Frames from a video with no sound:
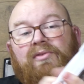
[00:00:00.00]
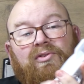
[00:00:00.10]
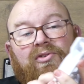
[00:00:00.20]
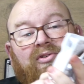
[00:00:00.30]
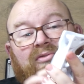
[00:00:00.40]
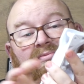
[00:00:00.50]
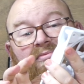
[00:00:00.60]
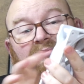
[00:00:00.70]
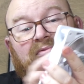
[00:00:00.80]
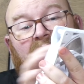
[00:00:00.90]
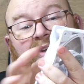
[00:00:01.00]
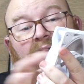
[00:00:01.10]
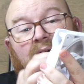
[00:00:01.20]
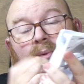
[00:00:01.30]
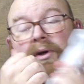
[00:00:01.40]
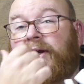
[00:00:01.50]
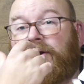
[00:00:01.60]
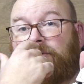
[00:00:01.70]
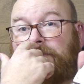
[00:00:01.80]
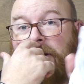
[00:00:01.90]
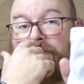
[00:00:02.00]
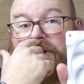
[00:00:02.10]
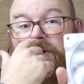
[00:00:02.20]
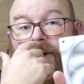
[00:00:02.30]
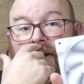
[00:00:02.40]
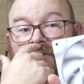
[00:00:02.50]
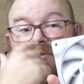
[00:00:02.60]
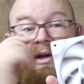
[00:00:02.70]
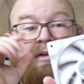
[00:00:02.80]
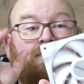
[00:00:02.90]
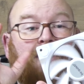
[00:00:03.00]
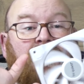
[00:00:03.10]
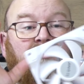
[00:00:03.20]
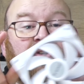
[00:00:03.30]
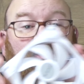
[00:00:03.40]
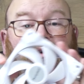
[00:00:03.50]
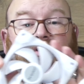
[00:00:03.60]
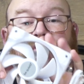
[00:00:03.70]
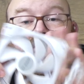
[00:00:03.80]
just I don't know what it is about Be Quiet. Their main focus has